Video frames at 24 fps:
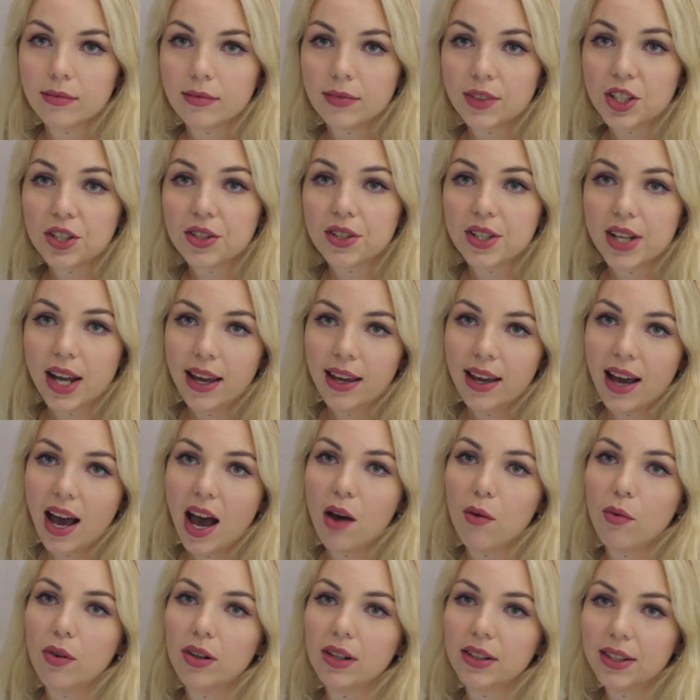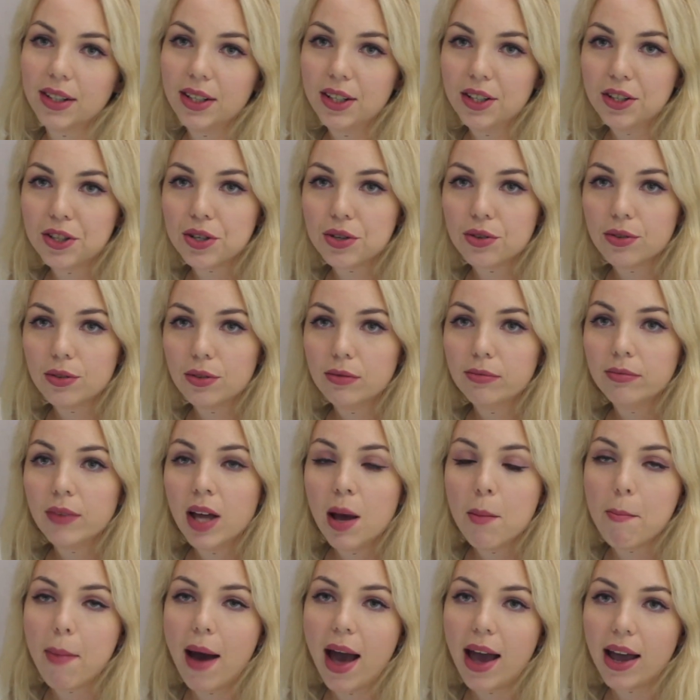Today I will need two
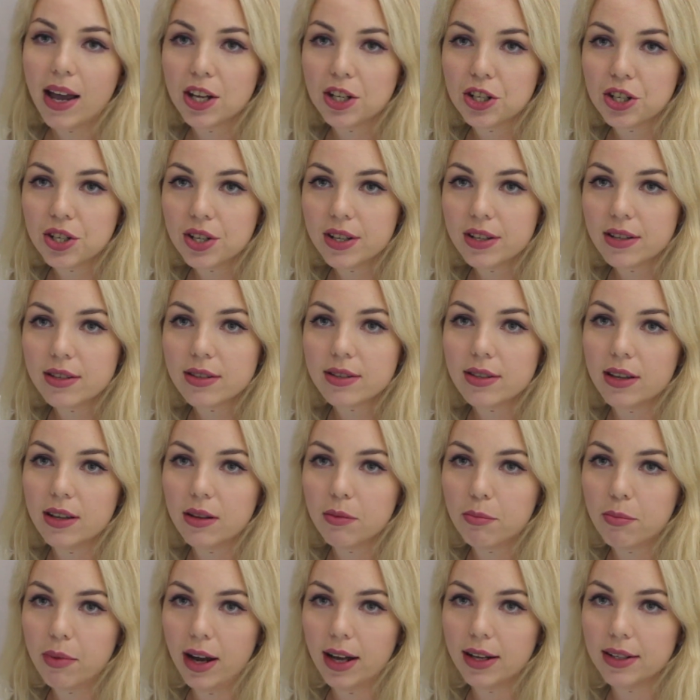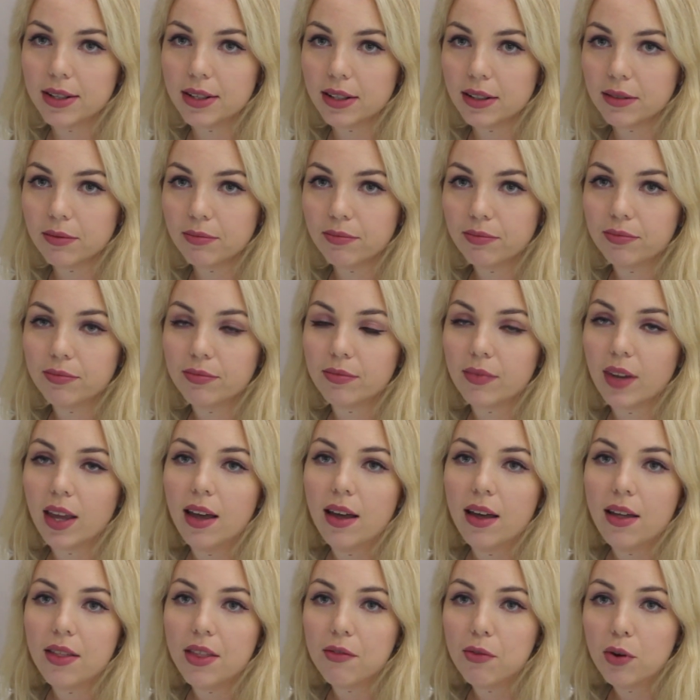packages in Python.
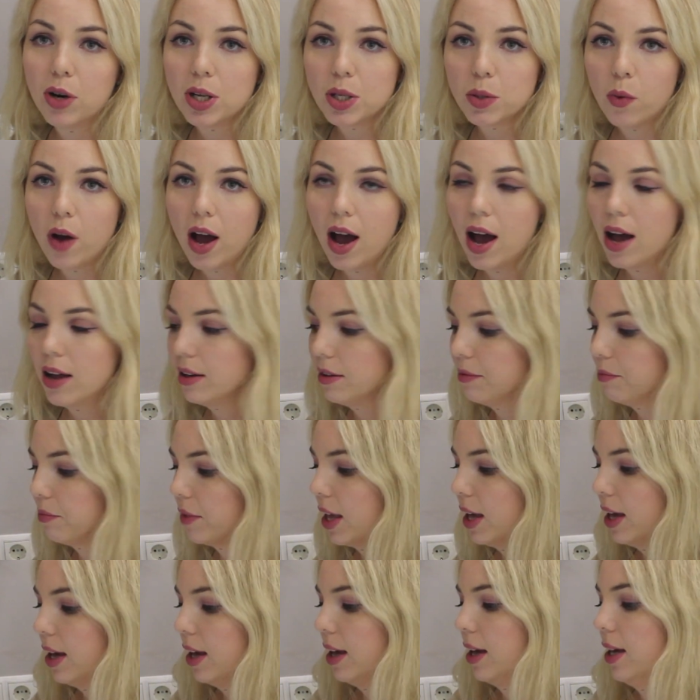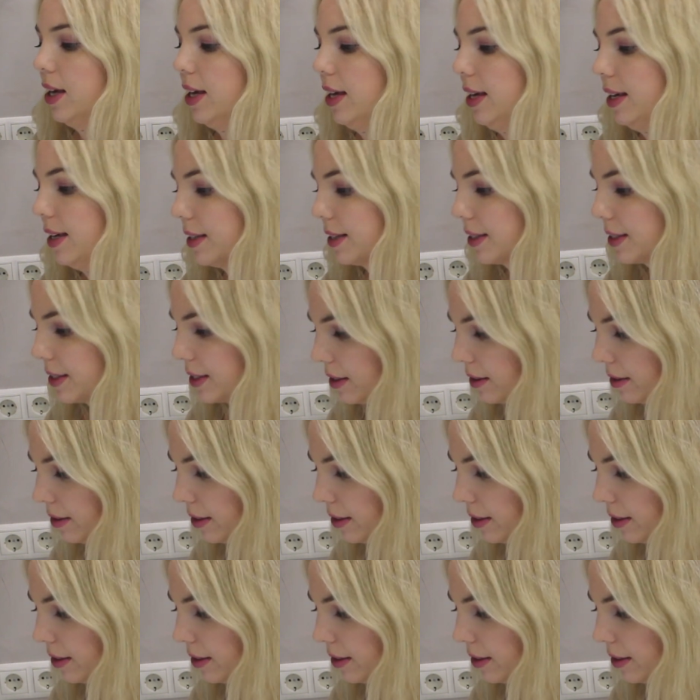The first one is